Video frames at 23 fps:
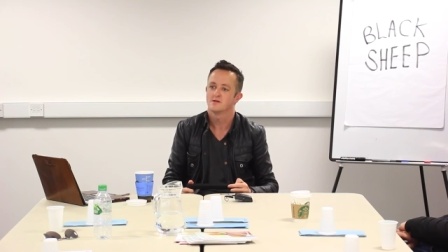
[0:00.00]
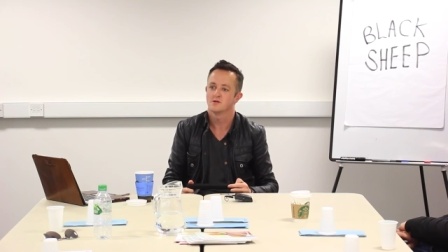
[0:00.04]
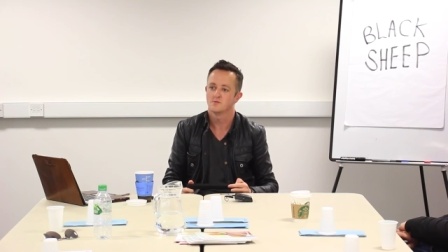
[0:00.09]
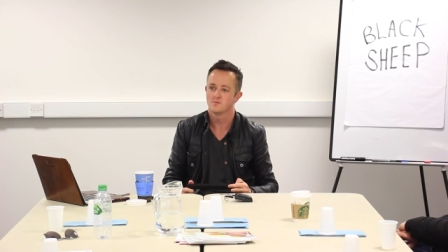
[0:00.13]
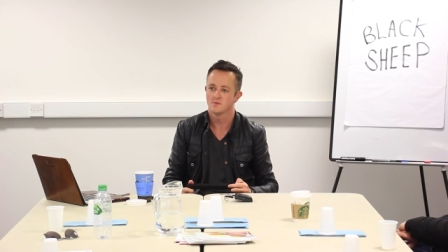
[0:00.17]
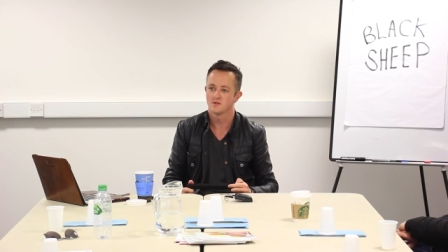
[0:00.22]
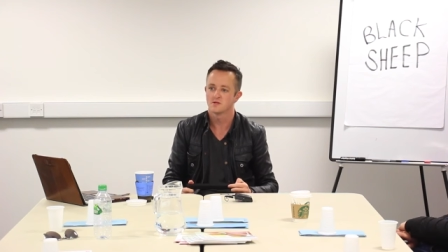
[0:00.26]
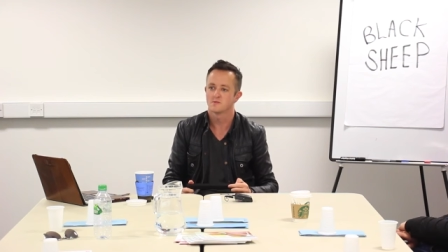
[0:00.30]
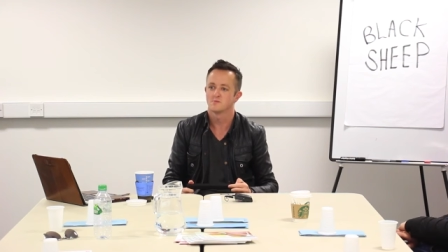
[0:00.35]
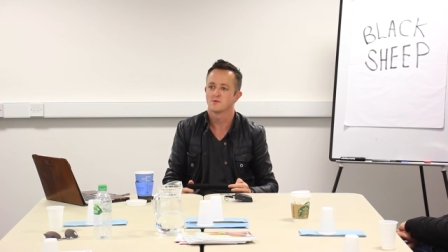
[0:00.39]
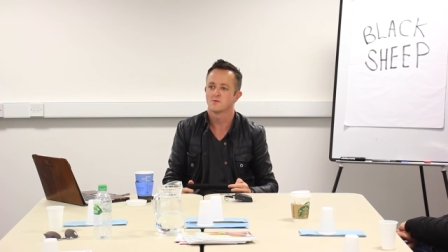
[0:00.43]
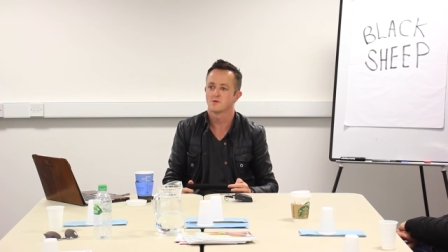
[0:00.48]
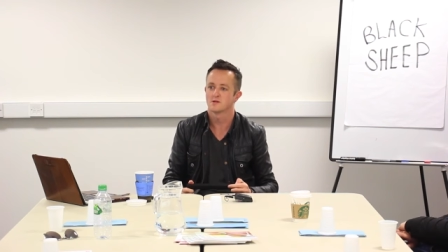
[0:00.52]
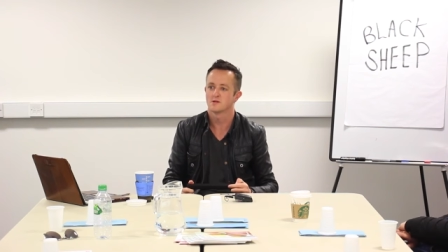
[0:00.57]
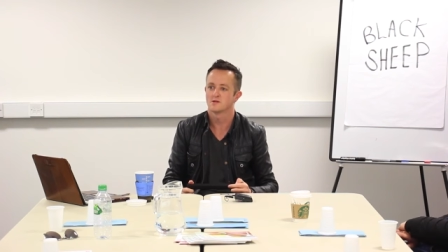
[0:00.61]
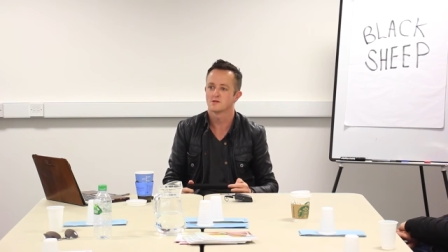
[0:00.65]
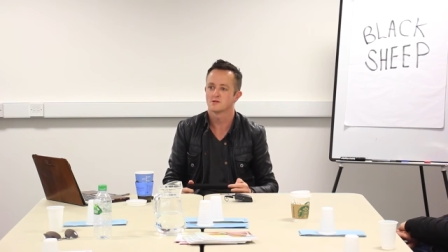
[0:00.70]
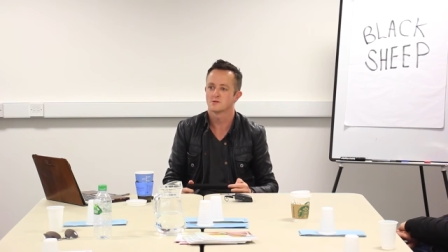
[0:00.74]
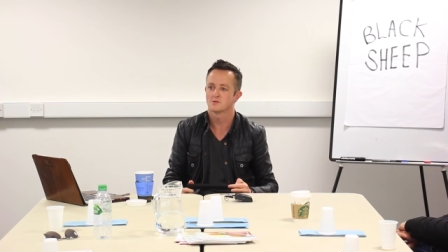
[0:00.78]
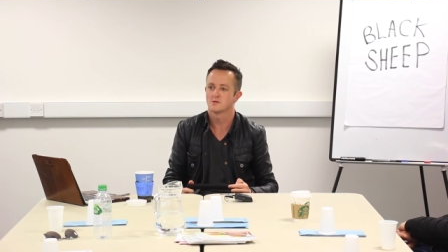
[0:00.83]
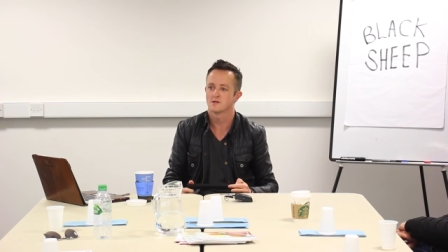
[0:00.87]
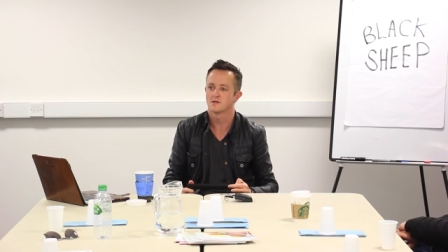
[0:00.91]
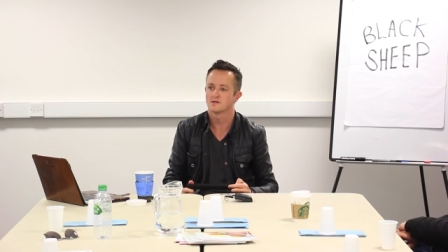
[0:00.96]
You must be one of
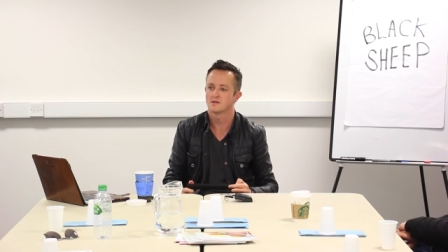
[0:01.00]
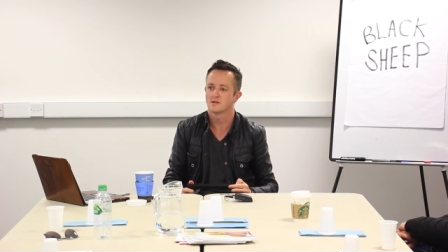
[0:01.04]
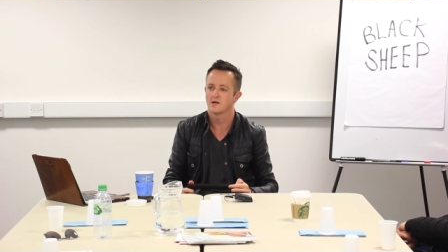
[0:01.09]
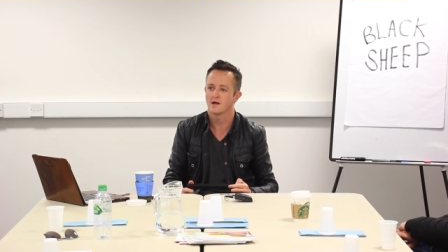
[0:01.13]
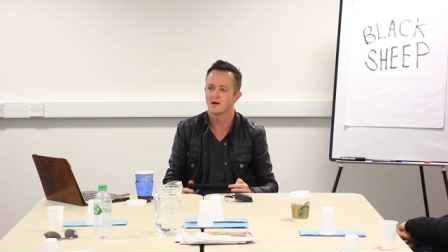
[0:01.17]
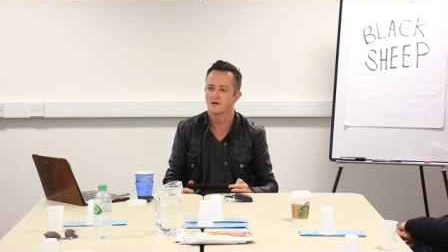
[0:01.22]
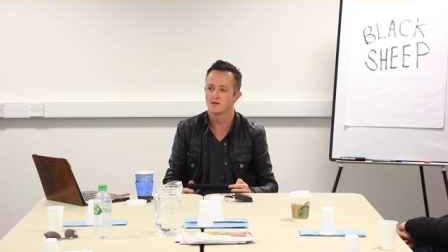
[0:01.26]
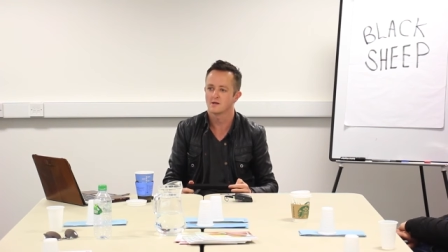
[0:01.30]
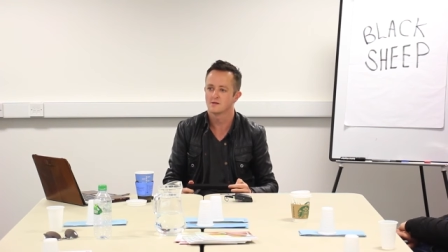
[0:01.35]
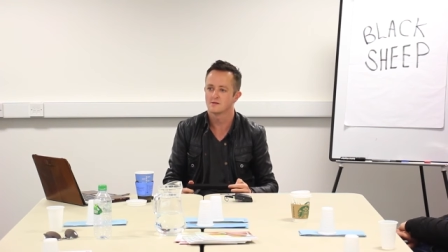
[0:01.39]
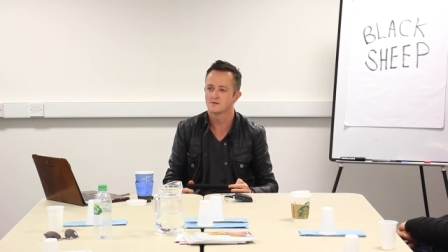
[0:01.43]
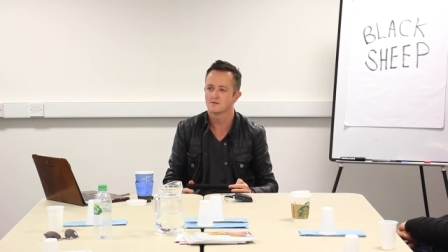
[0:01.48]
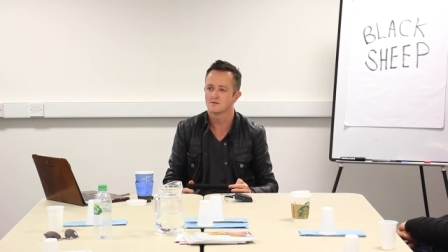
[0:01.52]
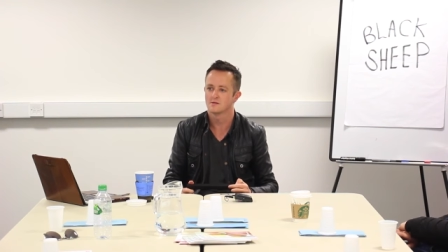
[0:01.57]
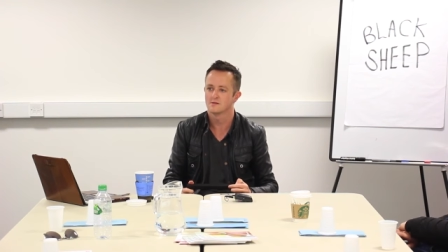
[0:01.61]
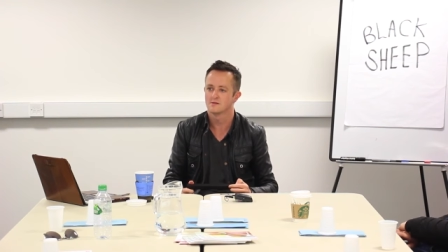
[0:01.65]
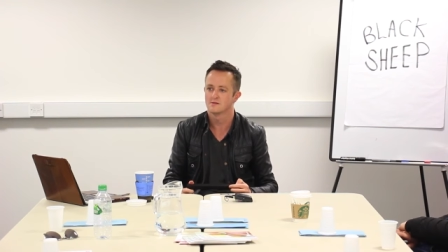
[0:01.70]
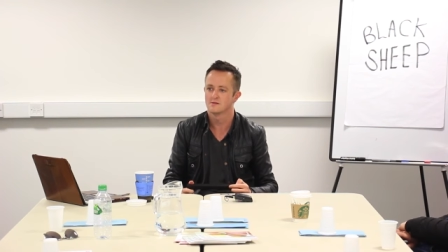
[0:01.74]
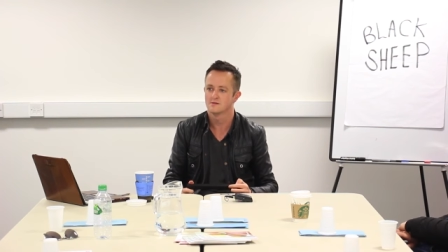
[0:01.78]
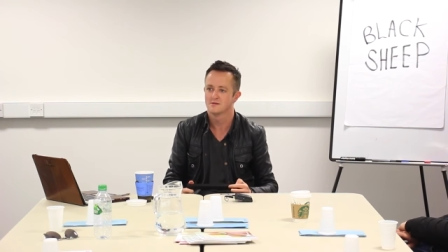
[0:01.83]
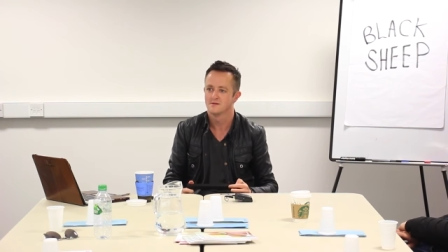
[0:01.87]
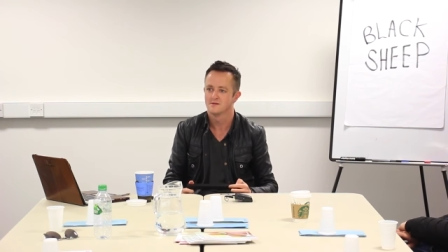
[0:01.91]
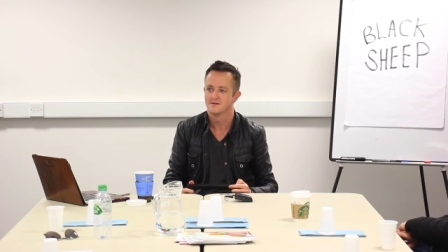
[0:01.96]
these crazy cat girls,
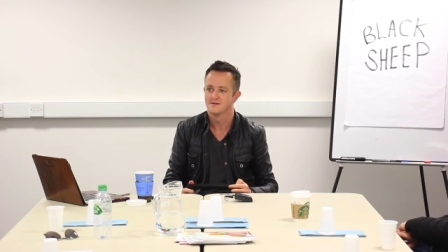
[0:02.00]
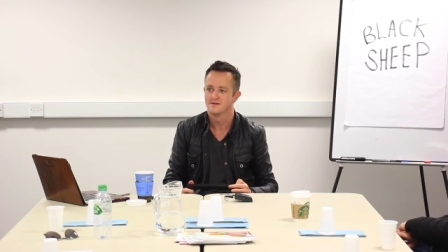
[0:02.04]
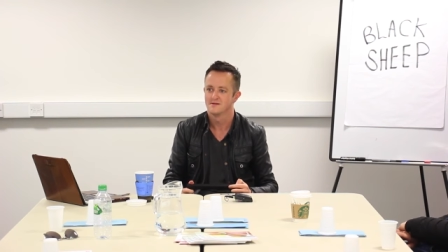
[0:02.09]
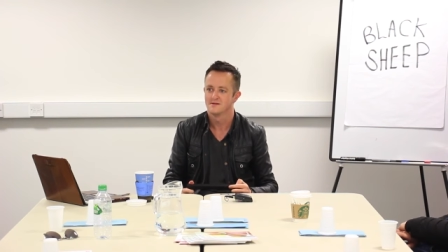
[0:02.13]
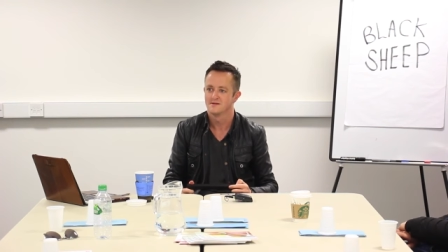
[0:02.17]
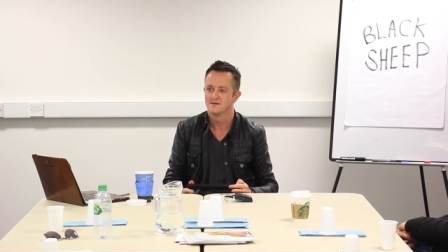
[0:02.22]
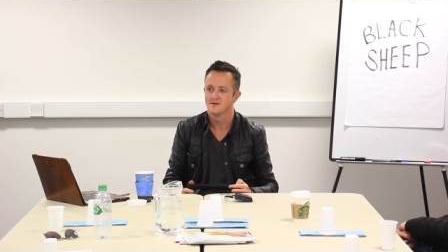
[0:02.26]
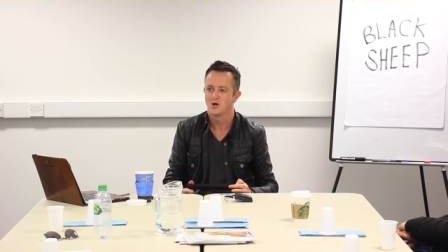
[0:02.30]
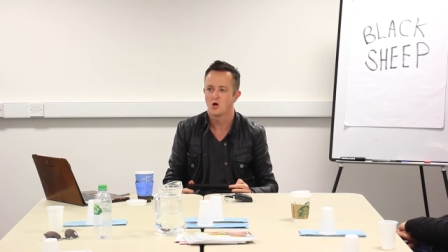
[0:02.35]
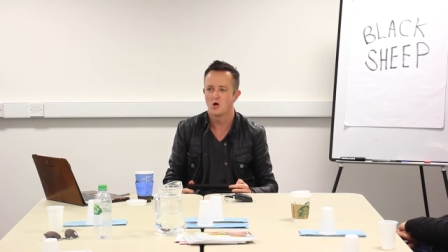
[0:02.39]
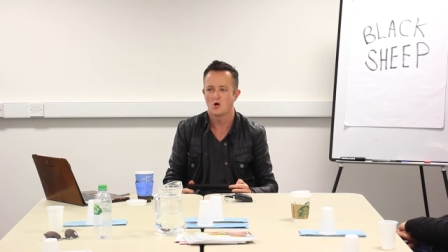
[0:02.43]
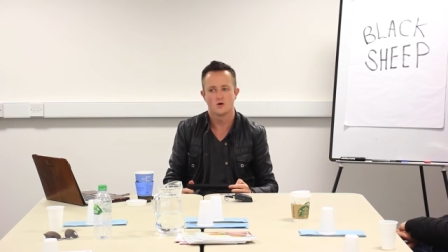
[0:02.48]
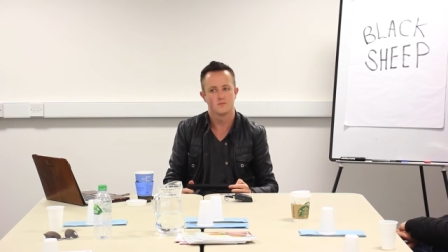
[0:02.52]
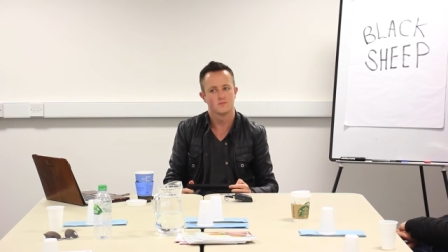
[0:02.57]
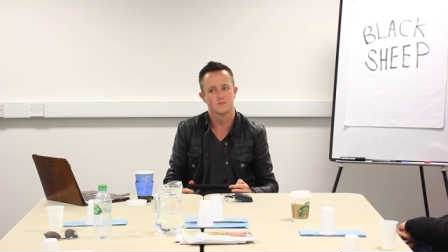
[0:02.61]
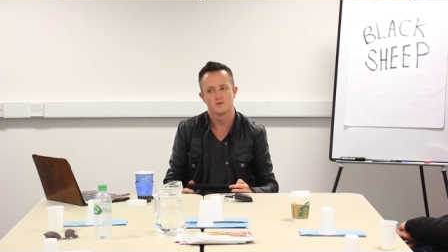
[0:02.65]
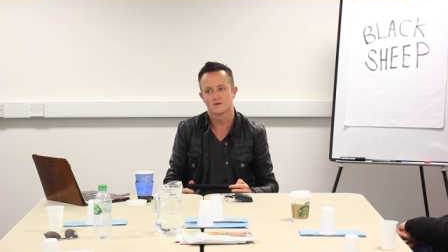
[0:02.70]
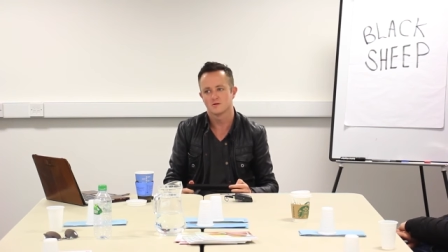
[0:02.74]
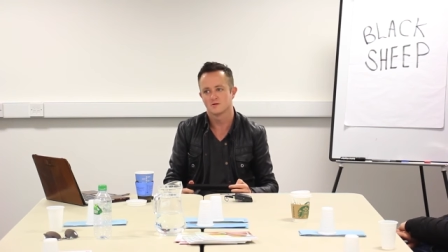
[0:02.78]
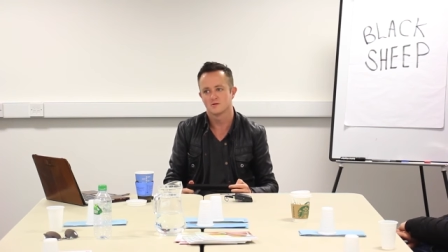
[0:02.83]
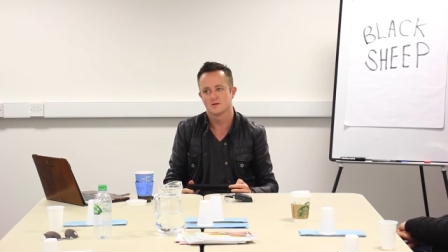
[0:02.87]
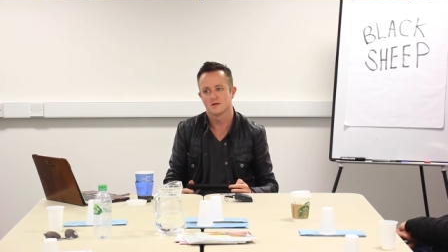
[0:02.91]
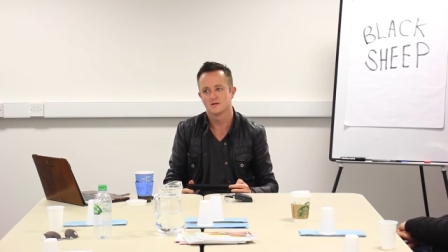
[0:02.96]
you. Hot
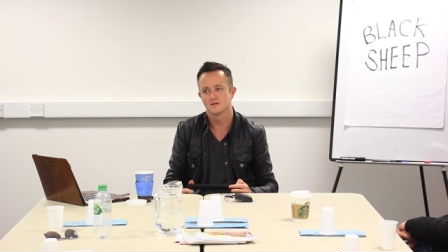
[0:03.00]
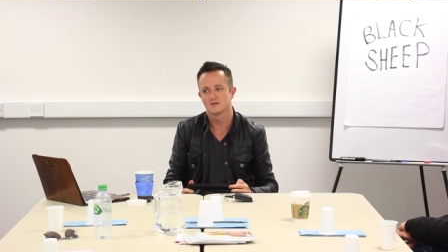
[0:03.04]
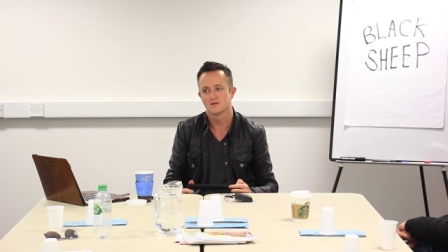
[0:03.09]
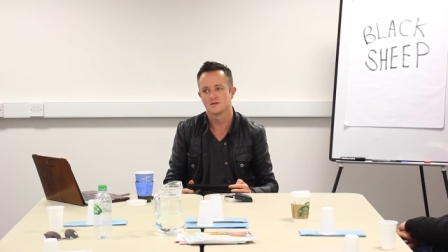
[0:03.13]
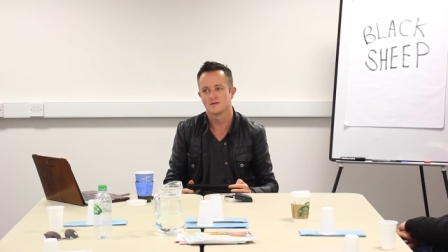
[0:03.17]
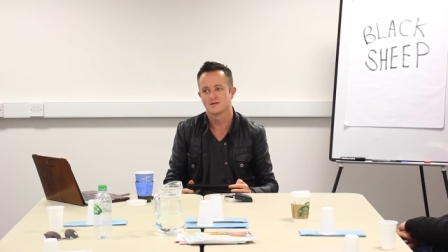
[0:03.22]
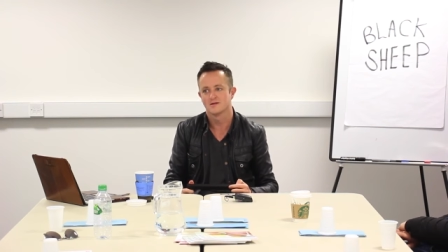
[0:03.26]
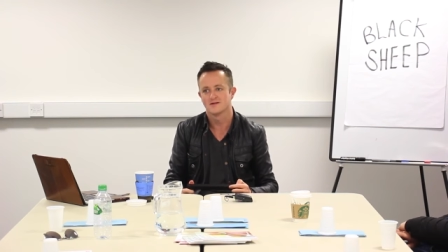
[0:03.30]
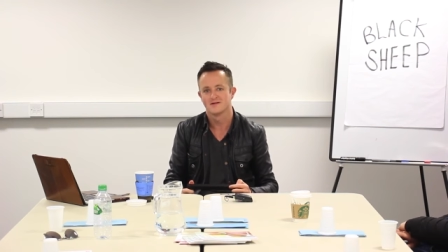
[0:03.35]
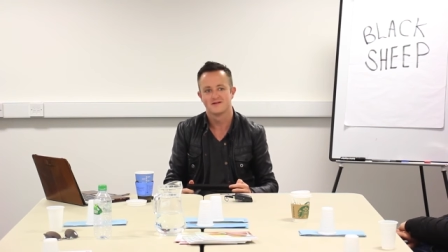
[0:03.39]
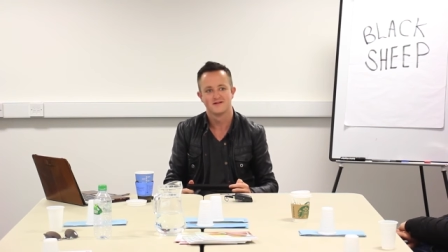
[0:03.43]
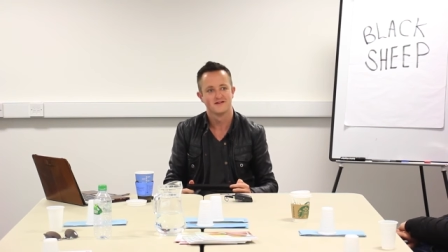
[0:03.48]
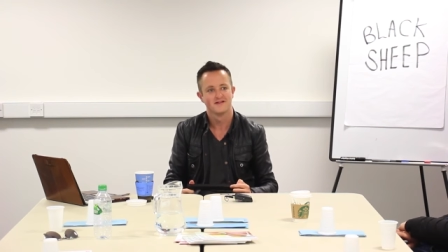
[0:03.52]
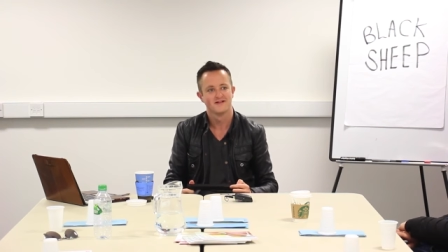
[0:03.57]
but crazy.